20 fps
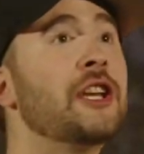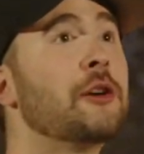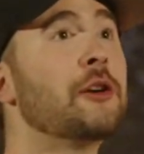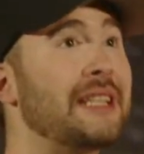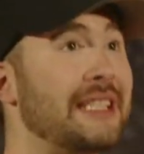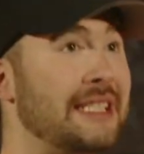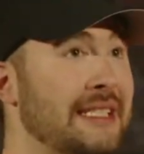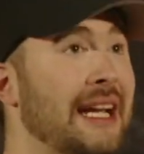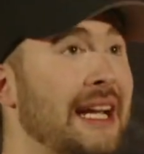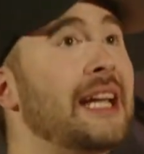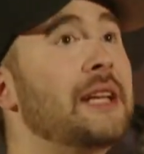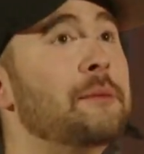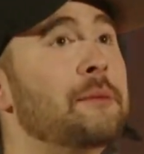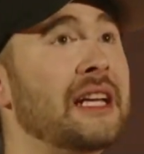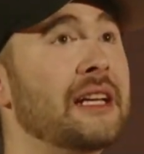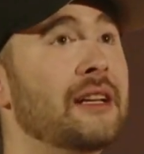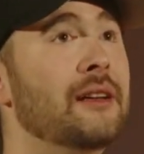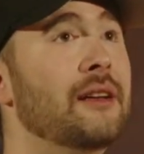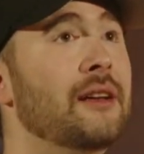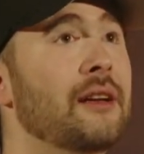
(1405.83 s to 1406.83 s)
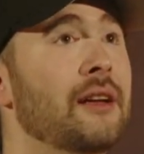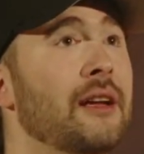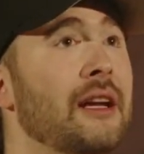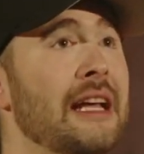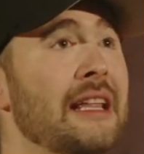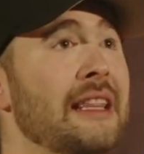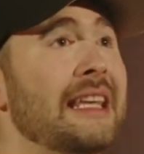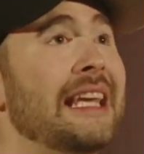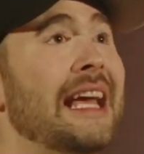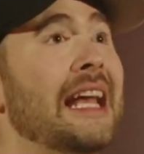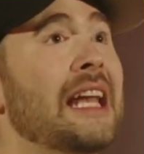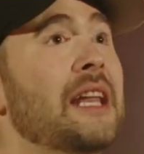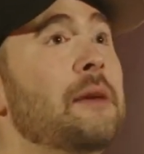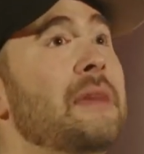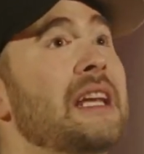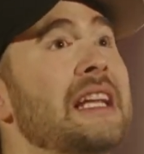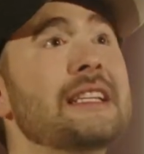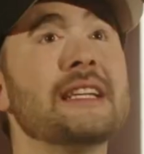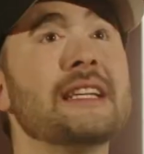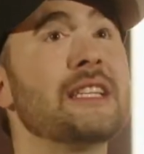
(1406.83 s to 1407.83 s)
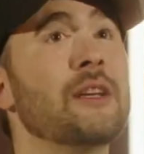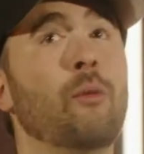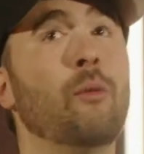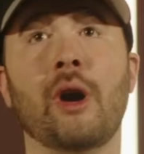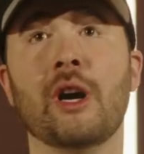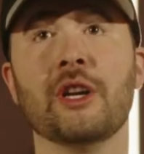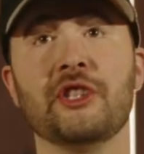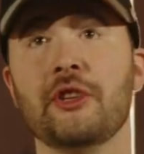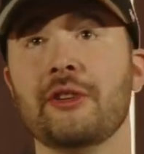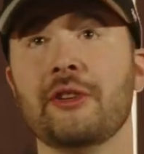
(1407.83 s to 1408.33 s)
assignment. The enemy doesn't want you to